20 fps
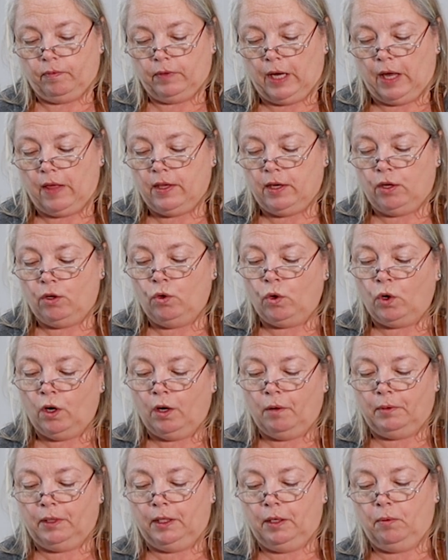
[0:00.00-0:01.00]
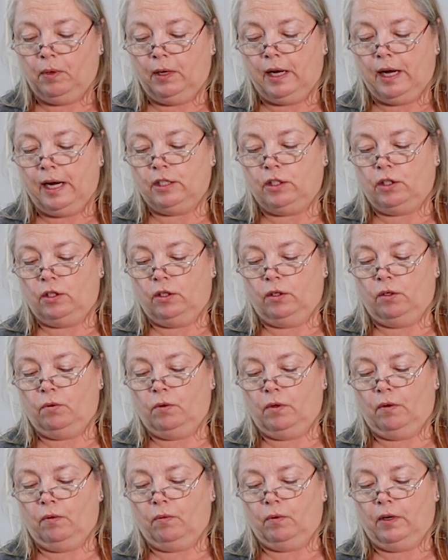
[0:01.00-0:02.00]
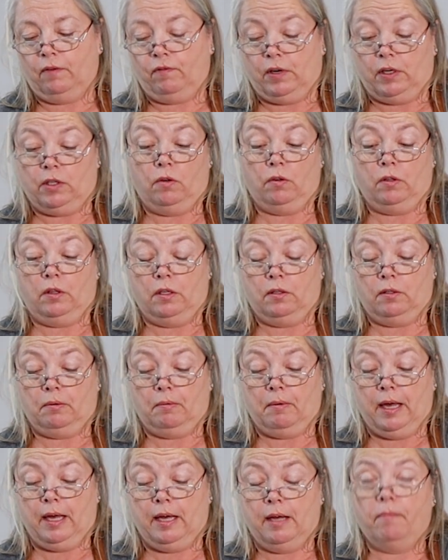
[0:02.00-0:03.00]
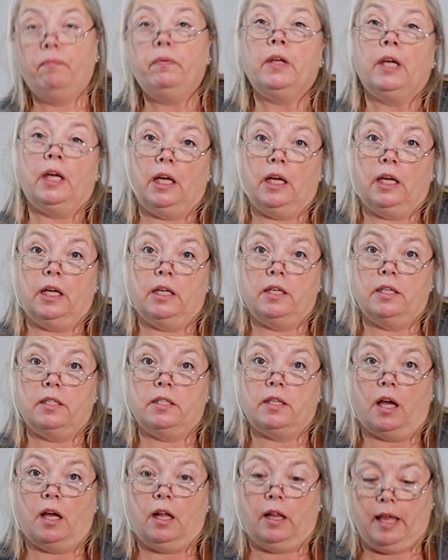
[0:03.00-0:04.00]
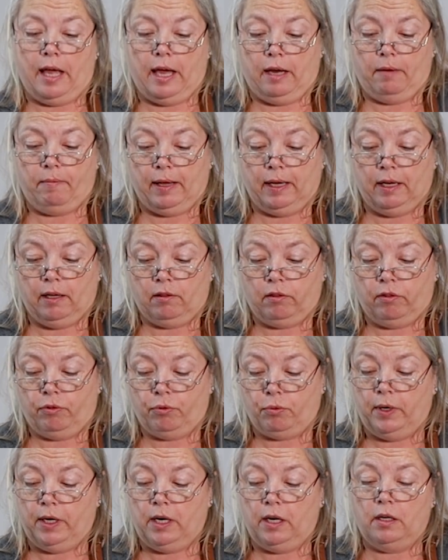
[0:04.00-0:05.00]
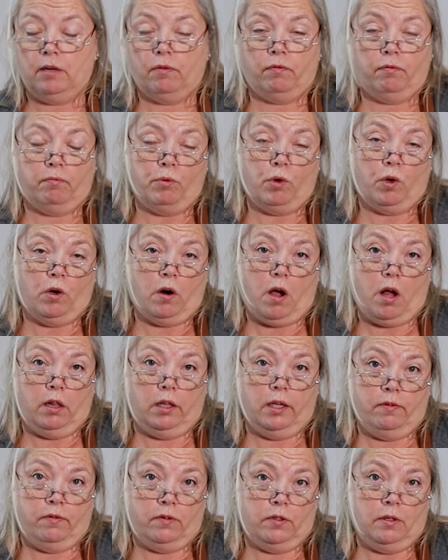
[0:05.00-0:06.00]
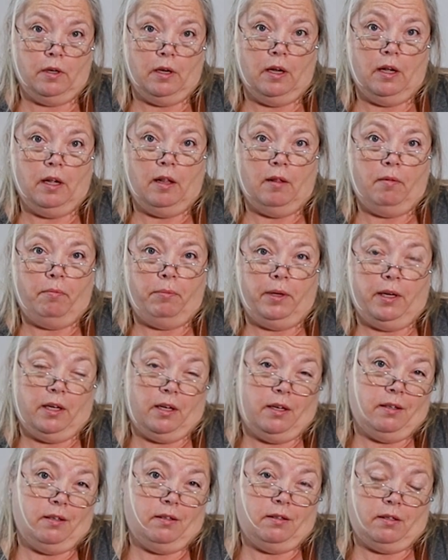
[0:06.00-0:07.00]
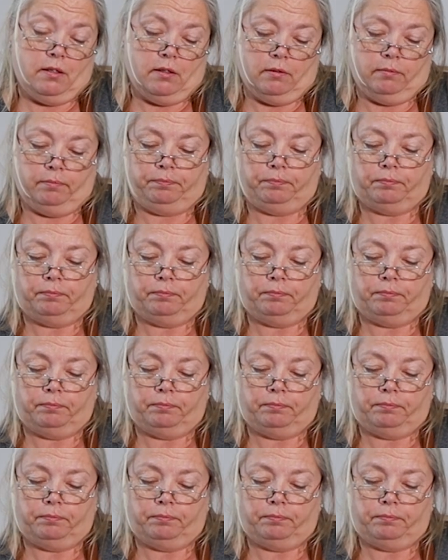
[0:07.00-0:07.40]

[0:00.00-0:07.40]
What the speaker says: And then normally what I do, if I do it this way, is I'll add like 3 more olives because